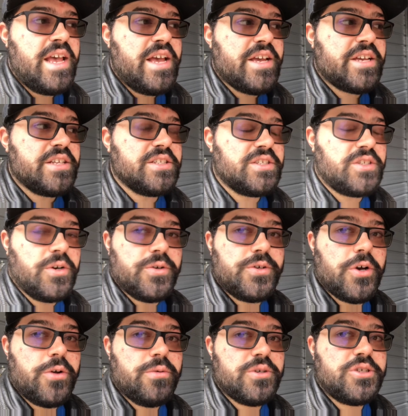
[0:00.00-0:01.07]
Can still go
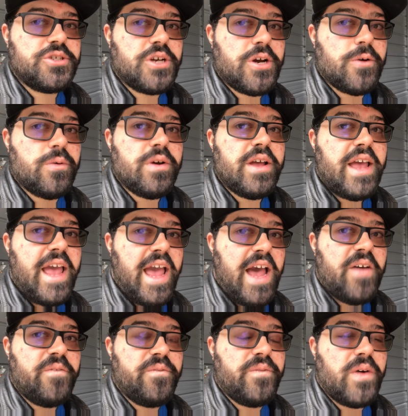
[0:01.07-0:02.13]
to a show,
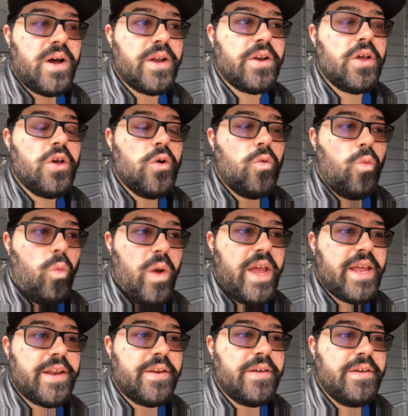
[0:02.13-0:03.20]
have fun,
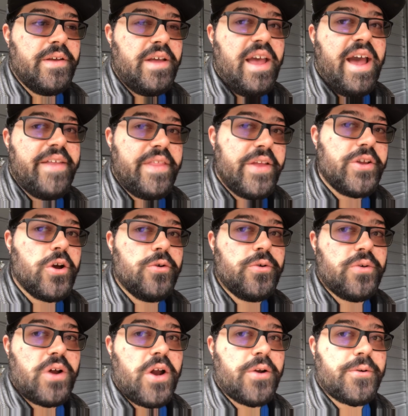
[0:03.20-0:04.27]
win, and then go do an
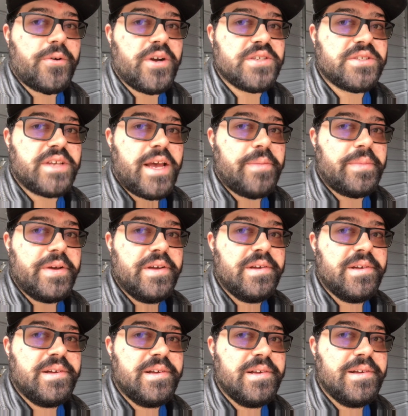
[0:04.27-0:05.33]
autocross lap
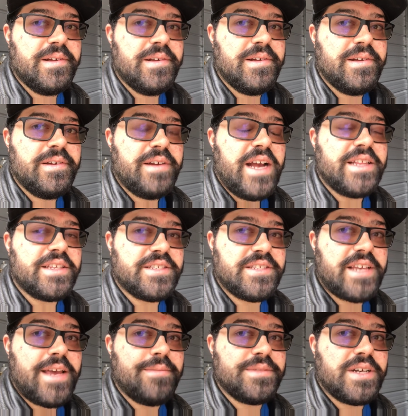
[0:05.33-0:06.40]
at the
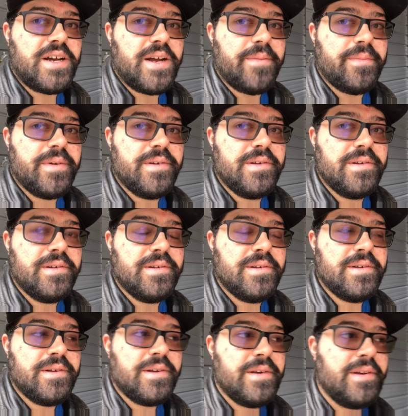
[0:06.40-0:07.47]
same time
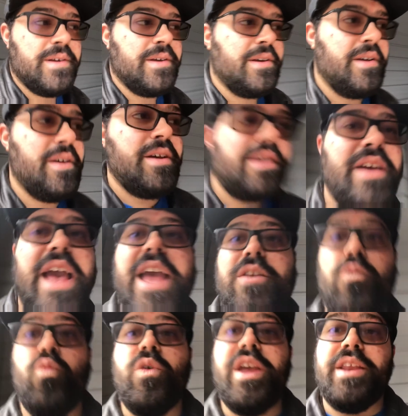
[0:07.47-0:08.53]

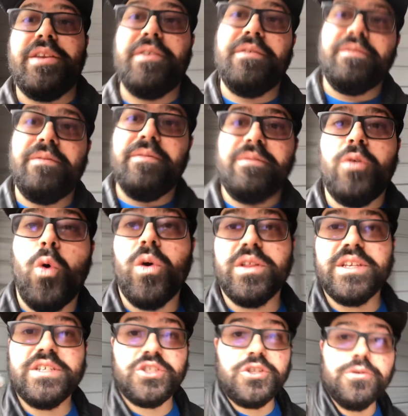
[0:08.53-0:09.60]
and win, or at
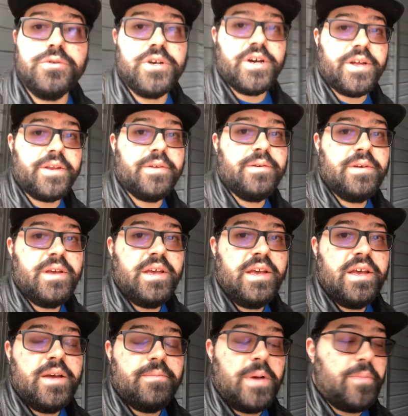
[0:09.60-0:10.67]
least do good.
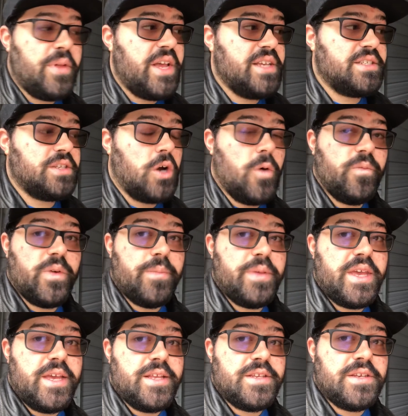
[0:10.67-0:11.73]
My plan is to hopefully
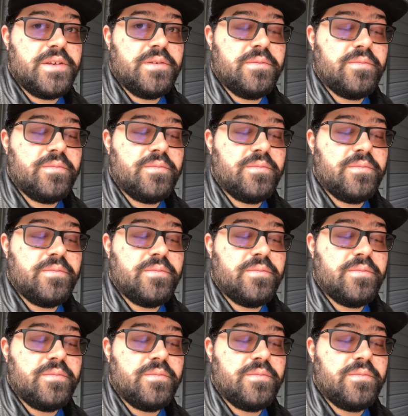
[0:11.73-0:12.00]
beat.